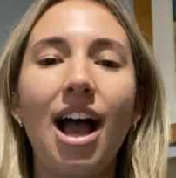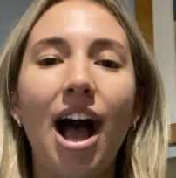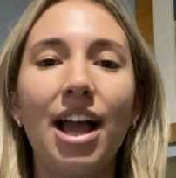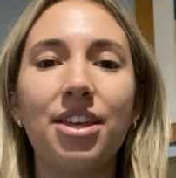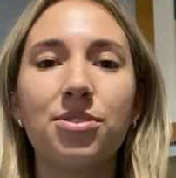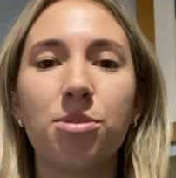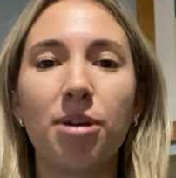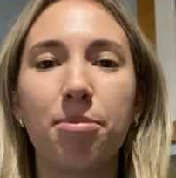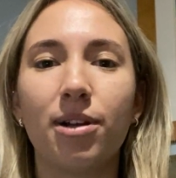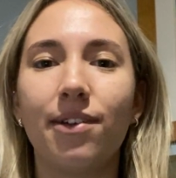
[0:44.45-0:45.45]
I used my
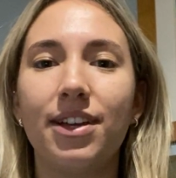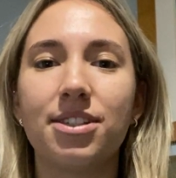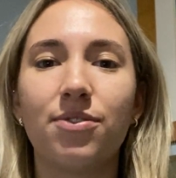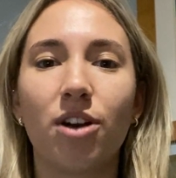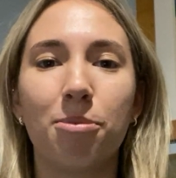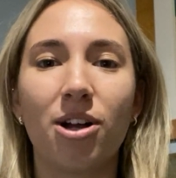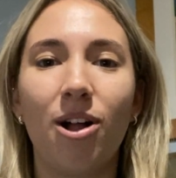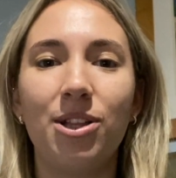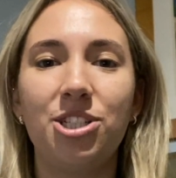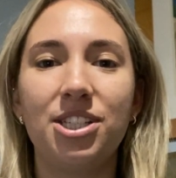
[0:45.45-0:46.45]
previous
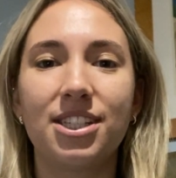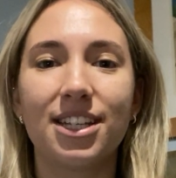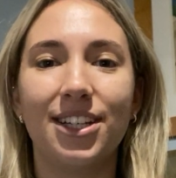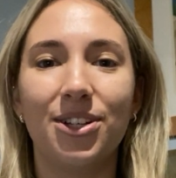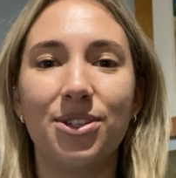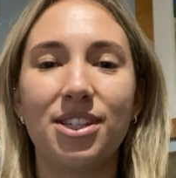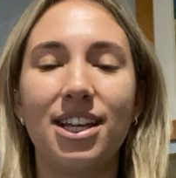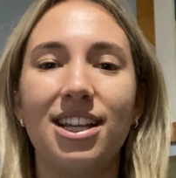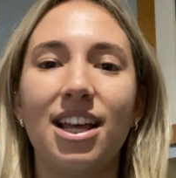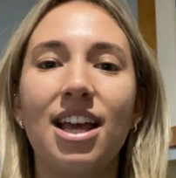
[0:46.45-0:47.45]
pharmacology skills
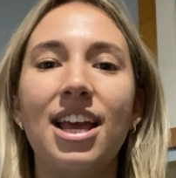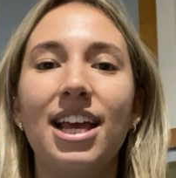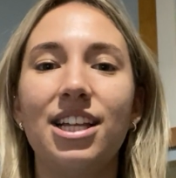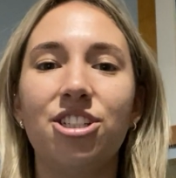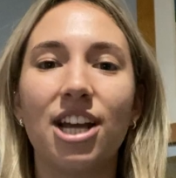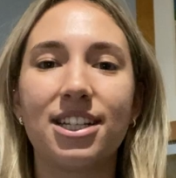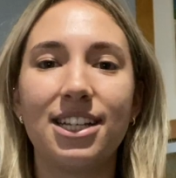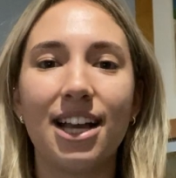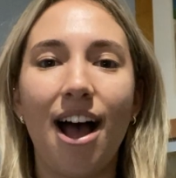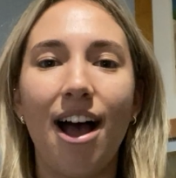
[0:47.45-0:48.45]
in
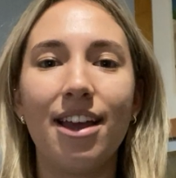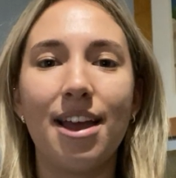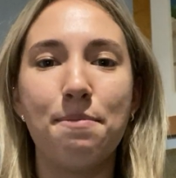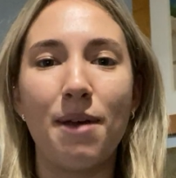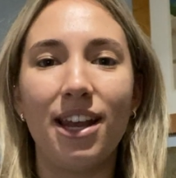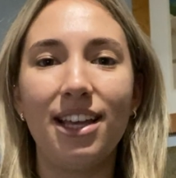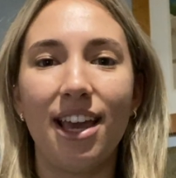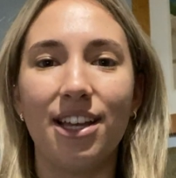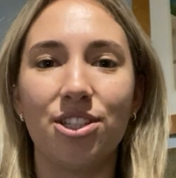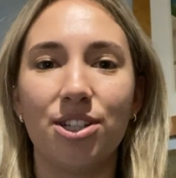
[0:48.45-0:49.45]
injecting IM
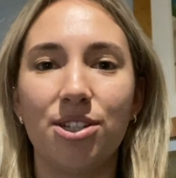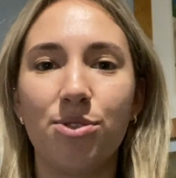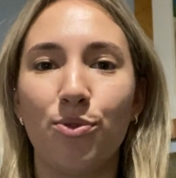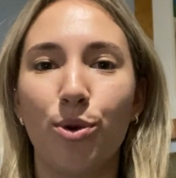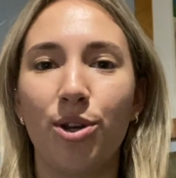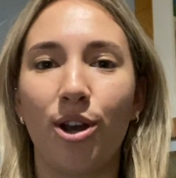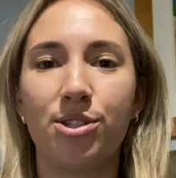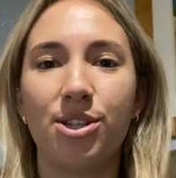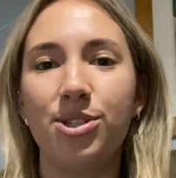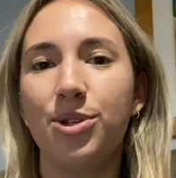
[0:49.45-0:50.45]
medications for
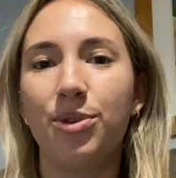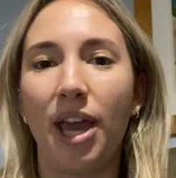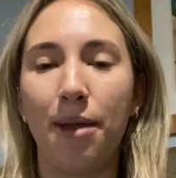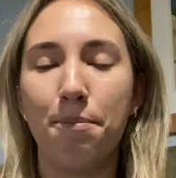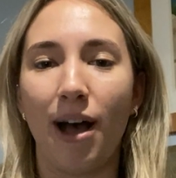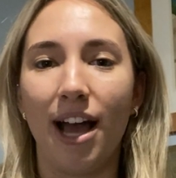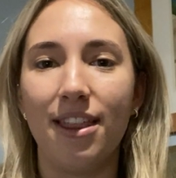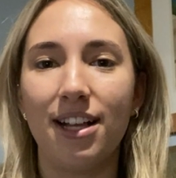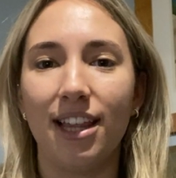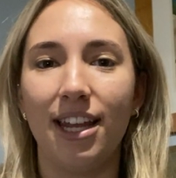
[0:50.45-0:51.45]
nurses who came by the
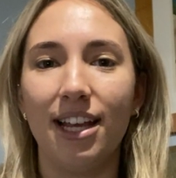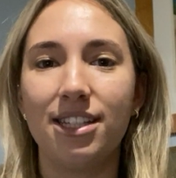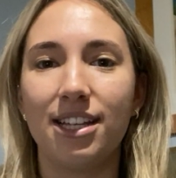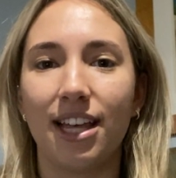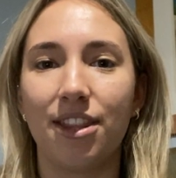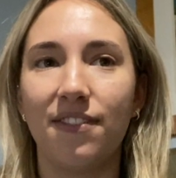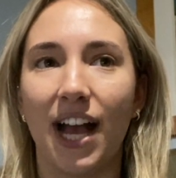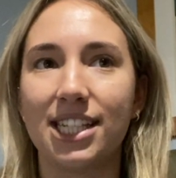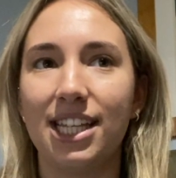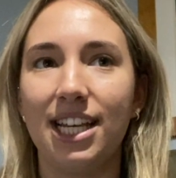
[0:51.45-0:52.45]
clinic to get their
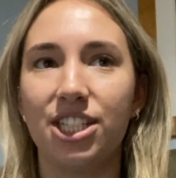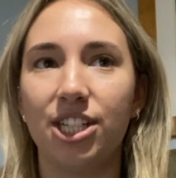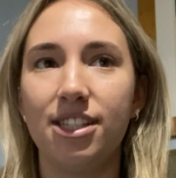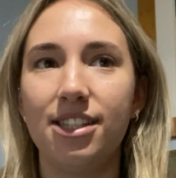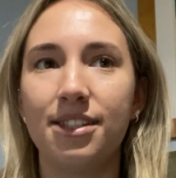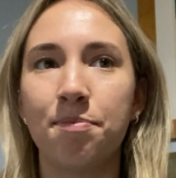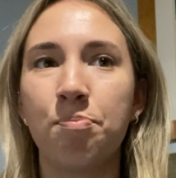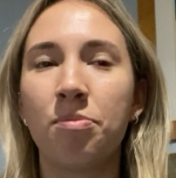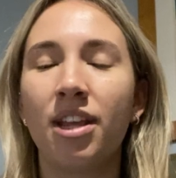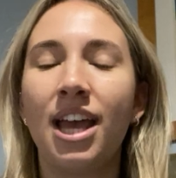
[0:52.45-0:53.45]
vaccinations.
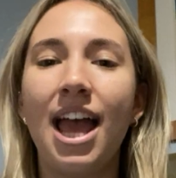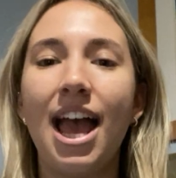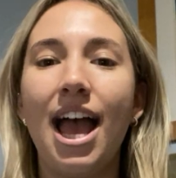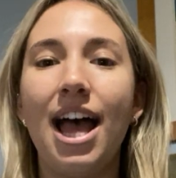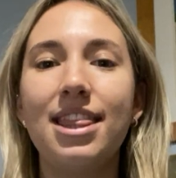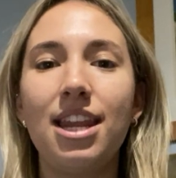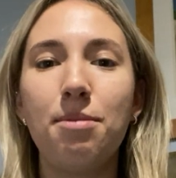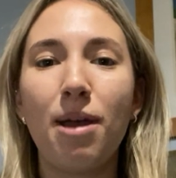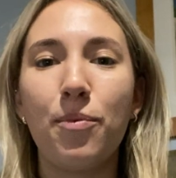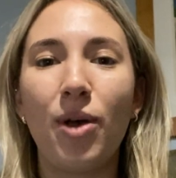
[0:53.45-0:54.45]
And then in
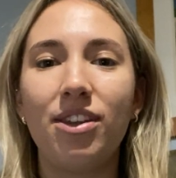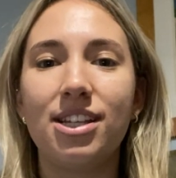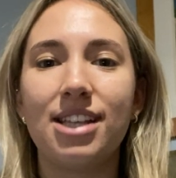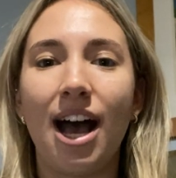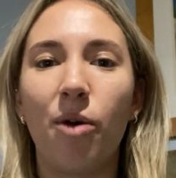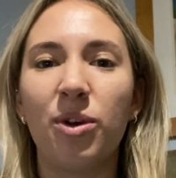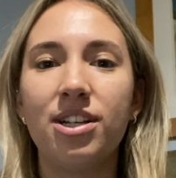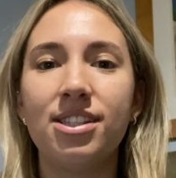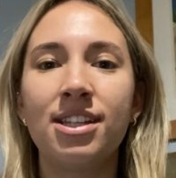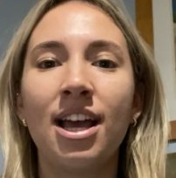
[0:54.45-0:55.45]
my wellness
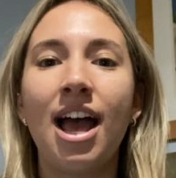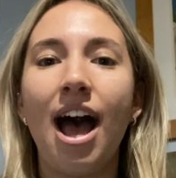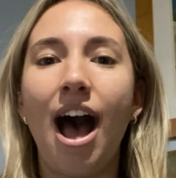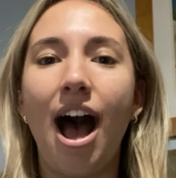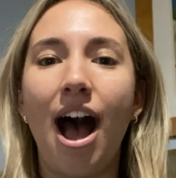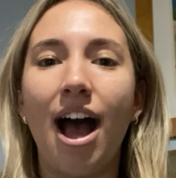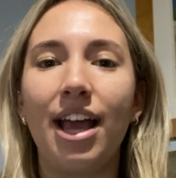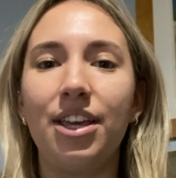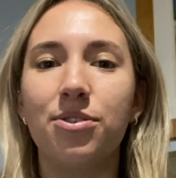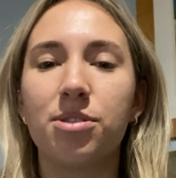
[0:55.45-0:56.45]
hours, I
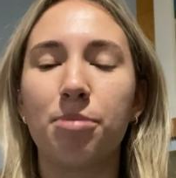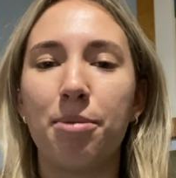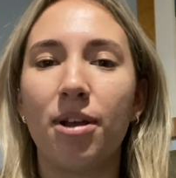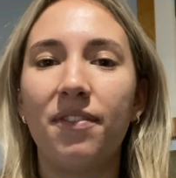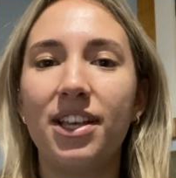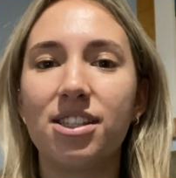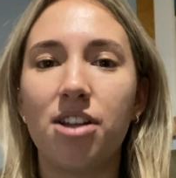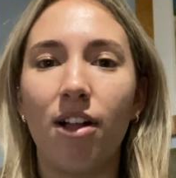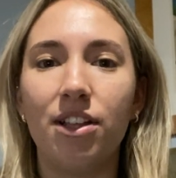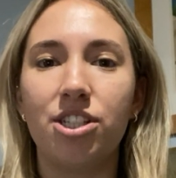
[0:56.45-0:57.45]
used my previous
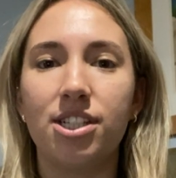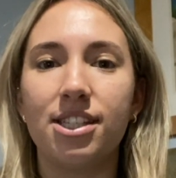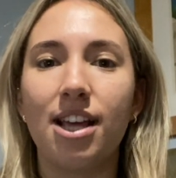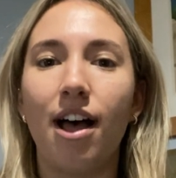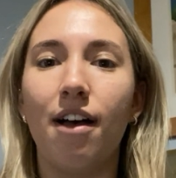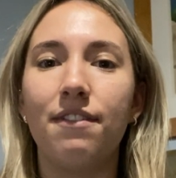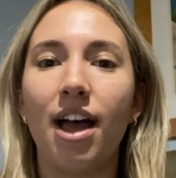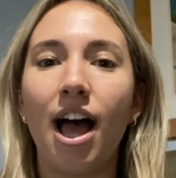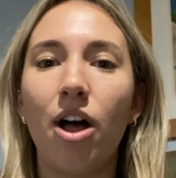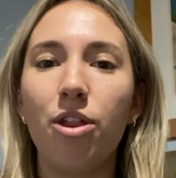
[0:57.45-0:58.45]
knowledges of
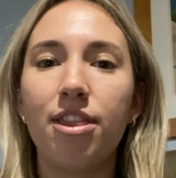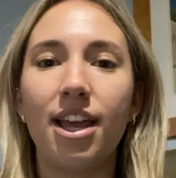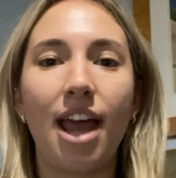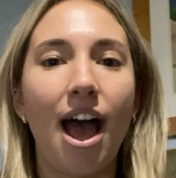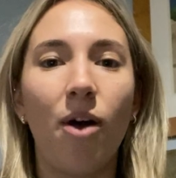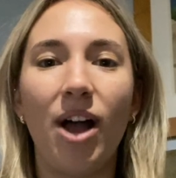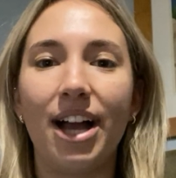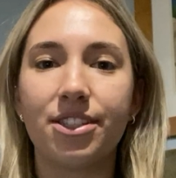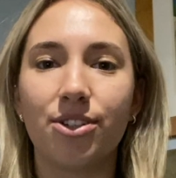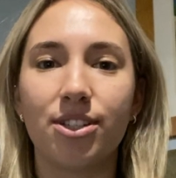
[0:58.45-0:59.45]
health and how
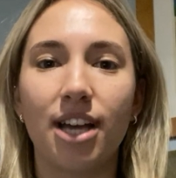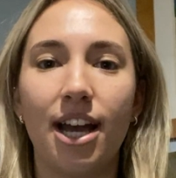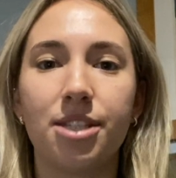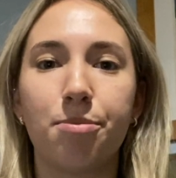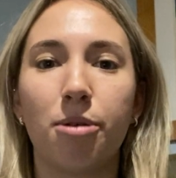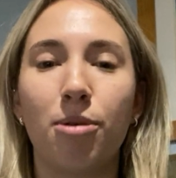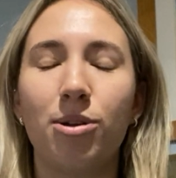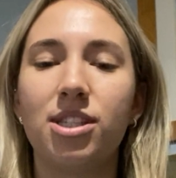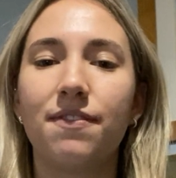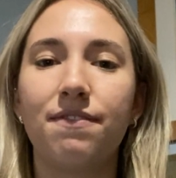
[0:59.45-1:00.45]
exercise
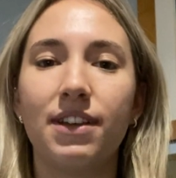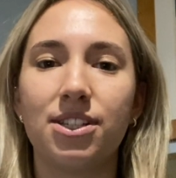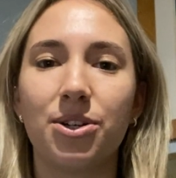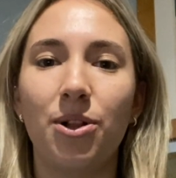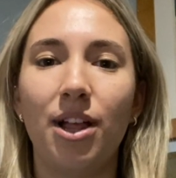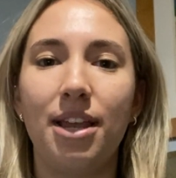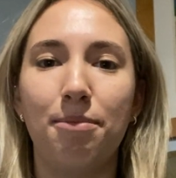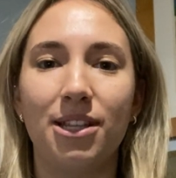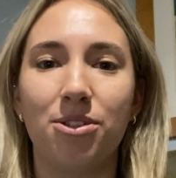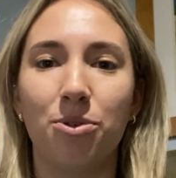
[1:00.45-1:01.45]
promotes physical and
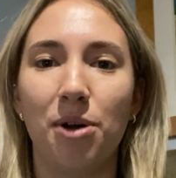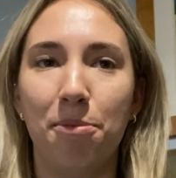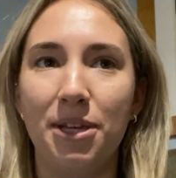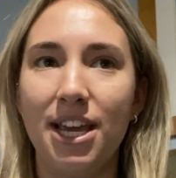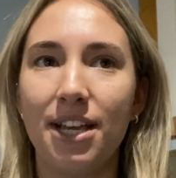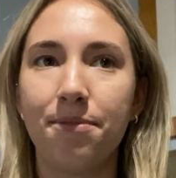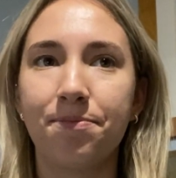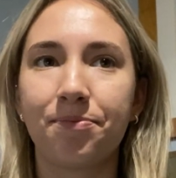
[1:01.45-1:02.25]
mental well-being.